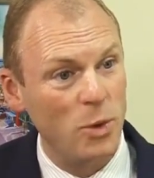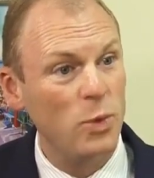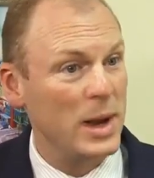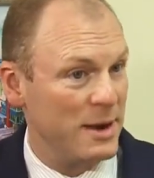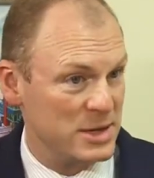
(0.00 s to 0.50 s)

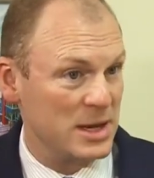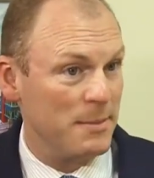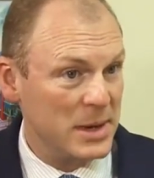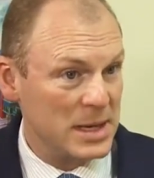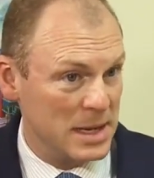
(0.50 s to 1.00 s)
all areas of
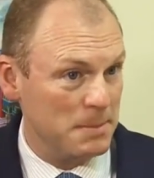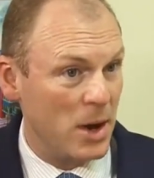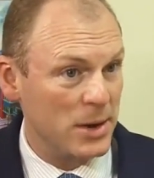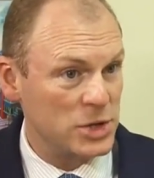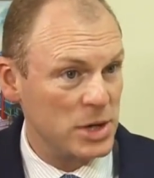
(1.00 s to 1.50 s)
government in
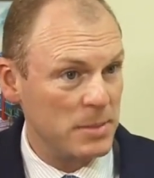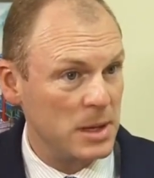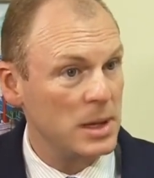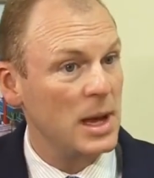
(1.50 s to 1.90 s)
partnership,